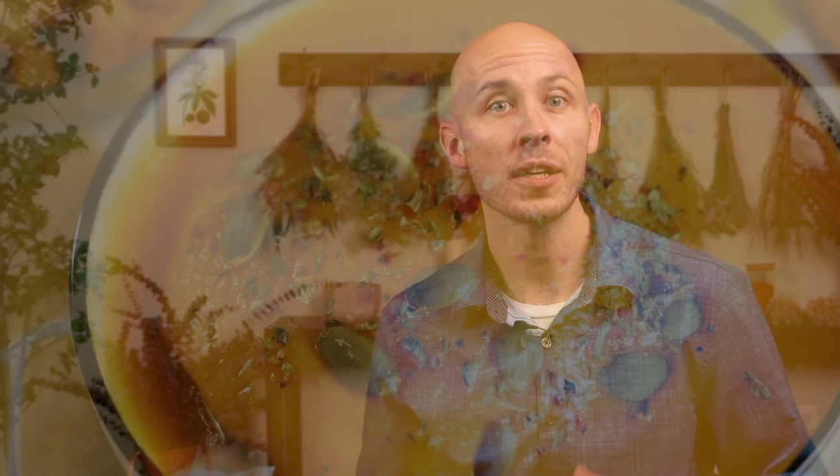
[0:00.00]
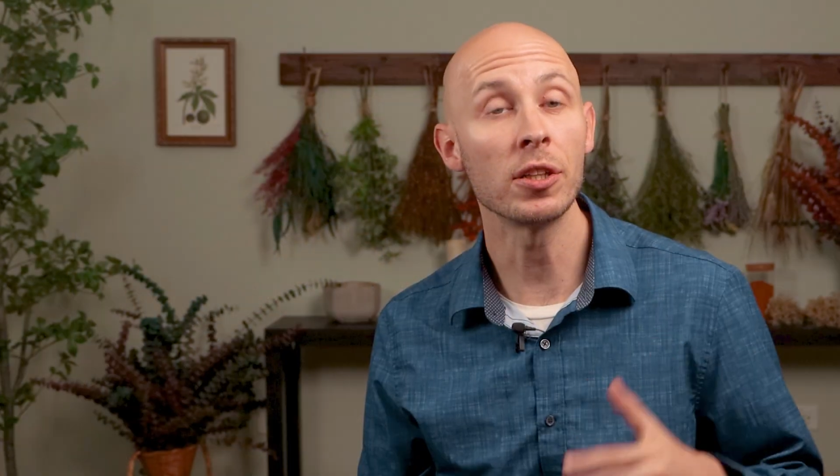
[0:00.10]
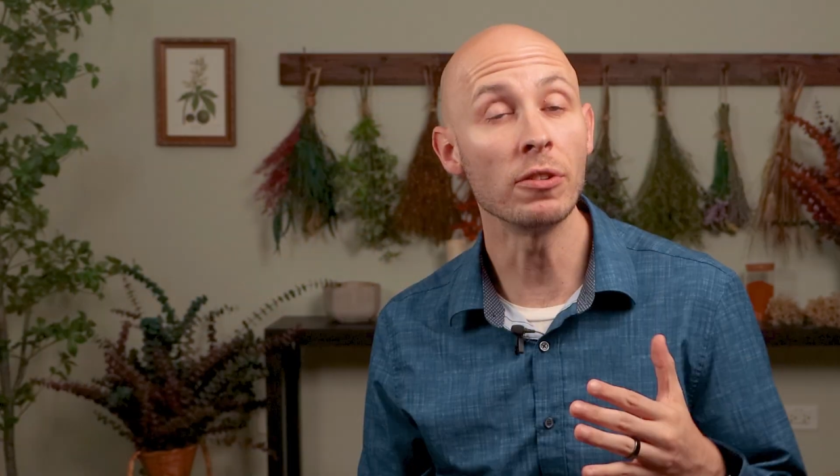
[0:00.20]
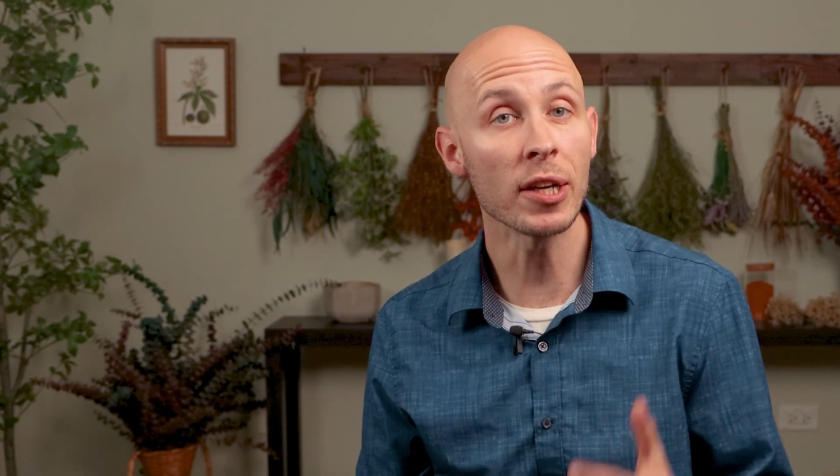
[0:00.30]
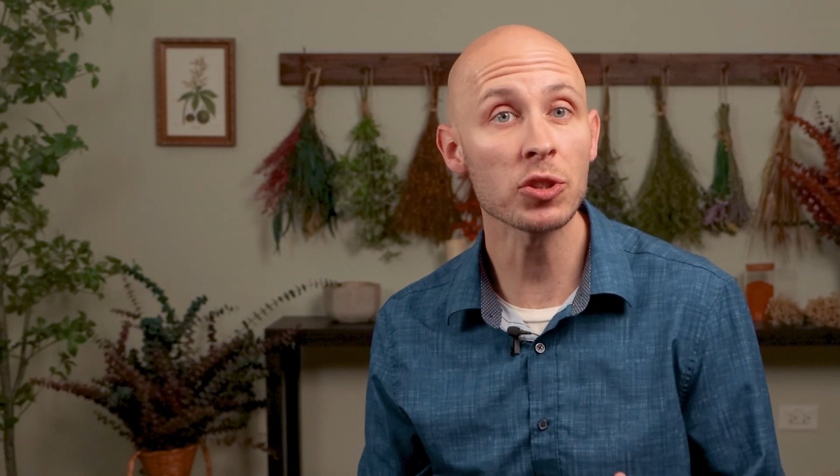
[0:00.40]

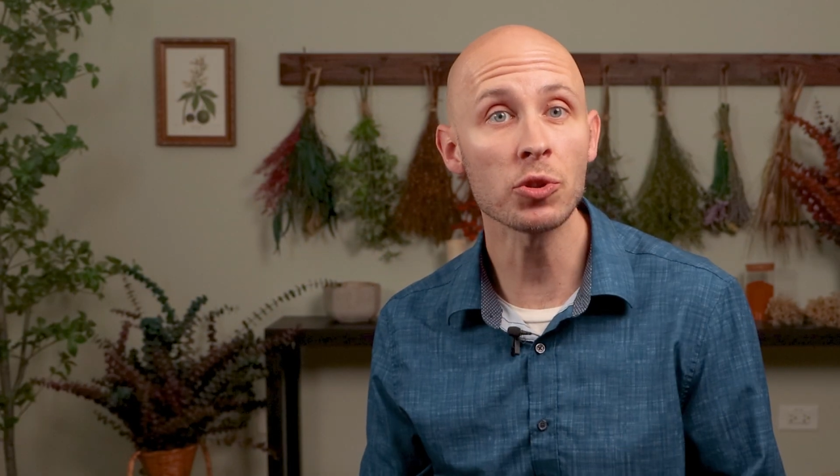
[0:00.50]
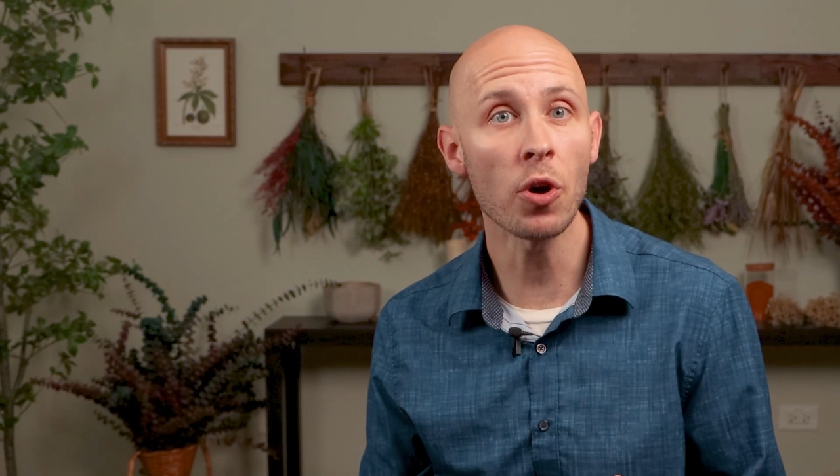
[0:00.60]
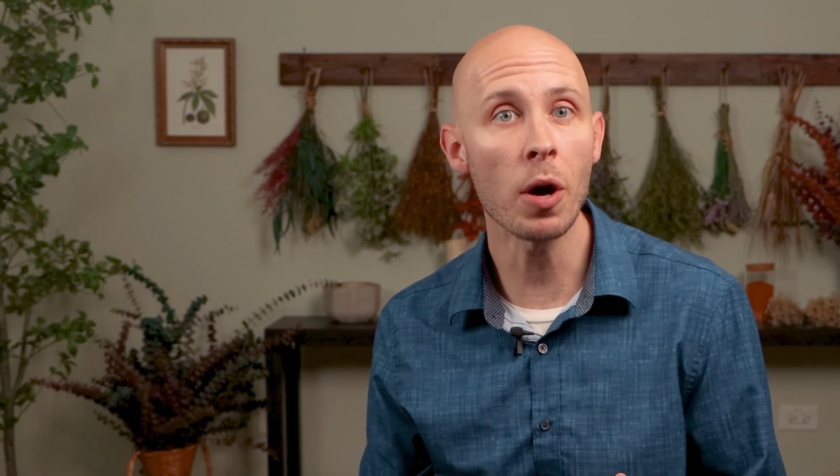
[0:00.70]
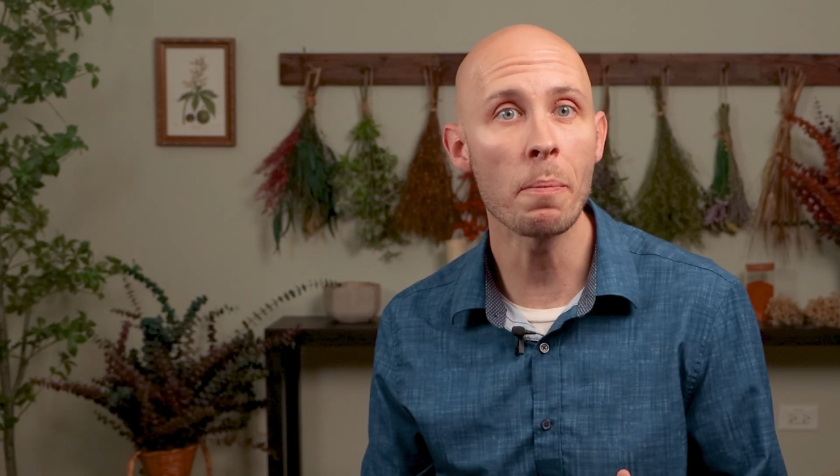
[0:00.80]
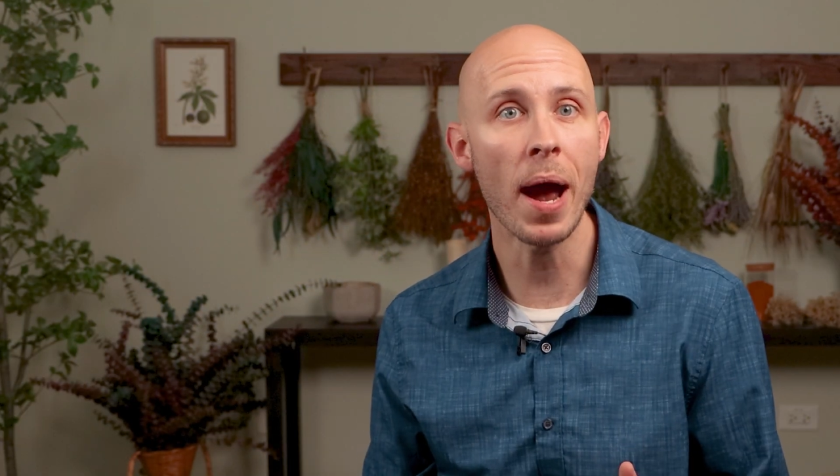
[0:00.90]

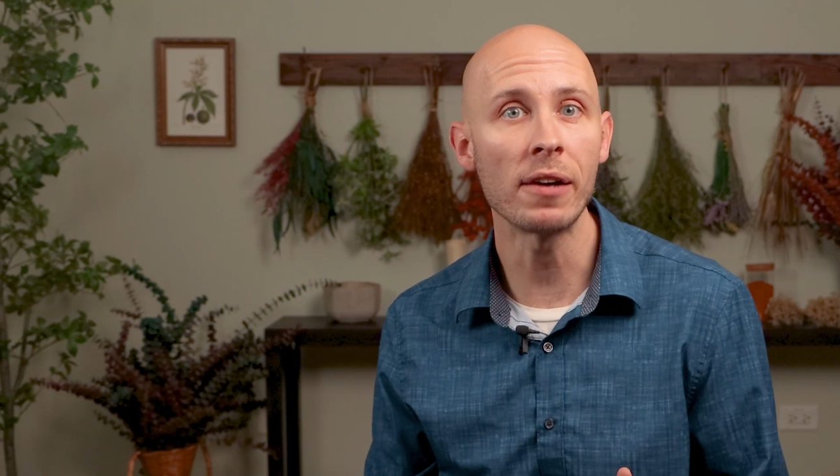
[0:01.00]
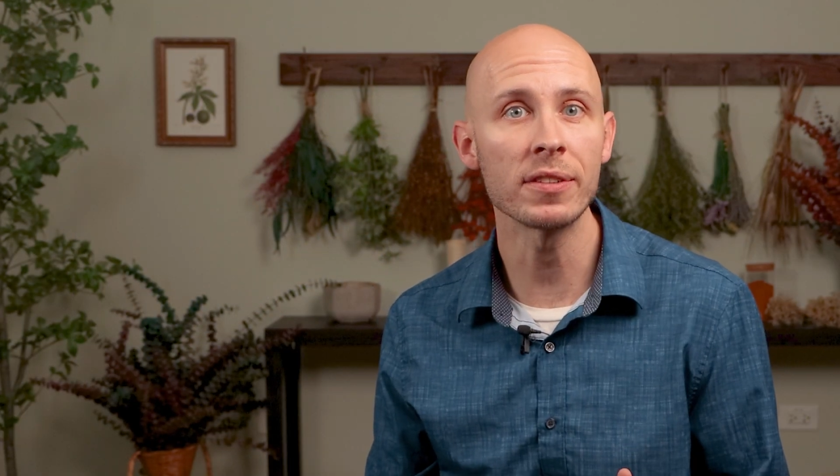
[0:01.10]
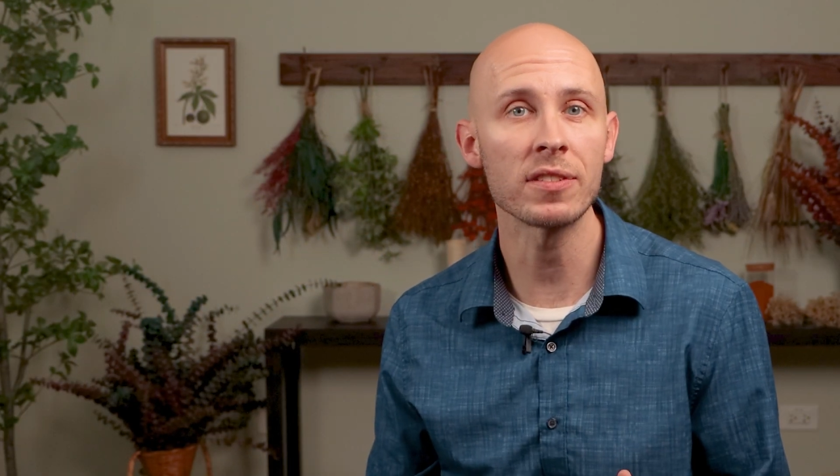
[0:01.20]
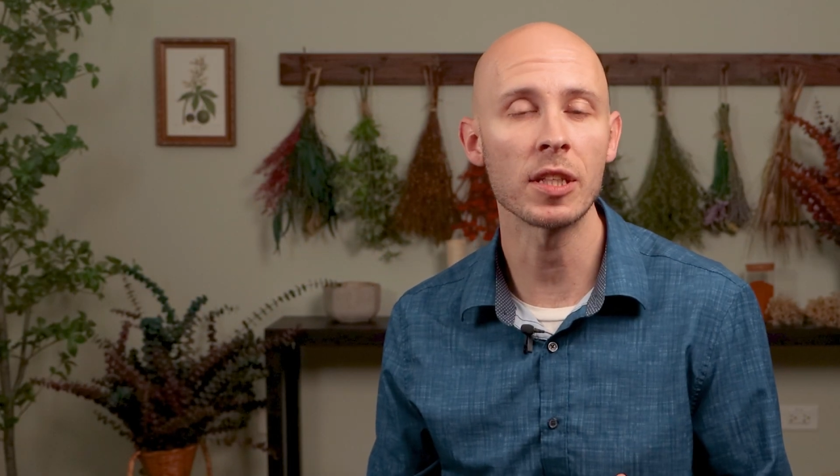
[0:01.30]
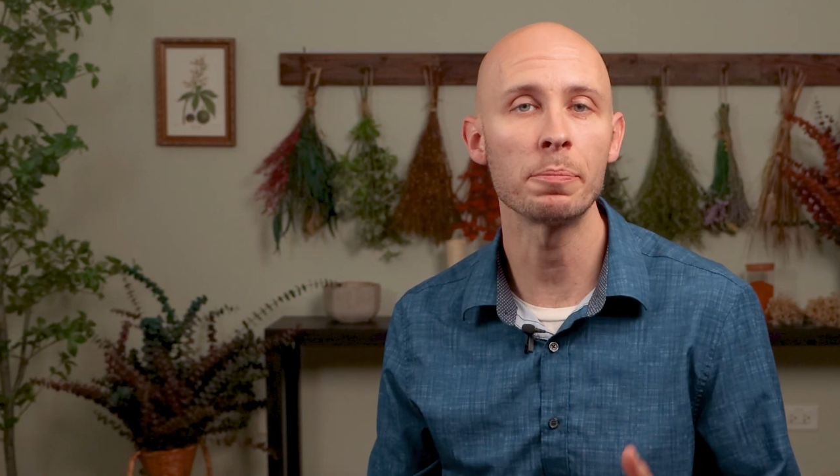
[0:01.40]

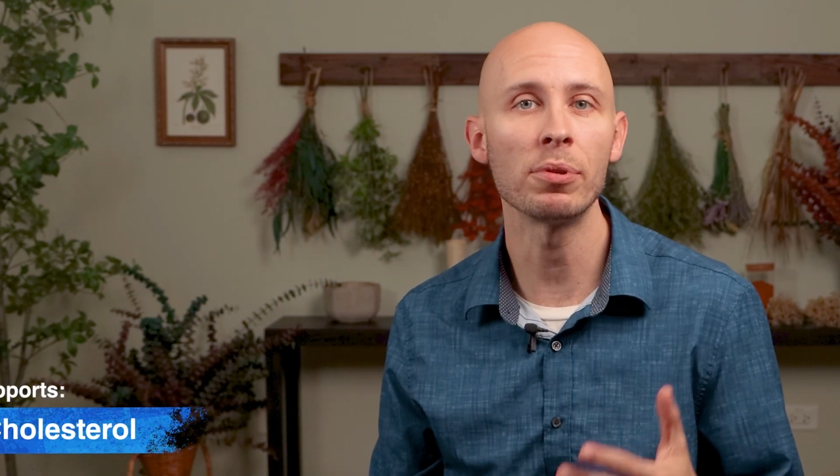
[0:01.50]
Cholesterol-balancing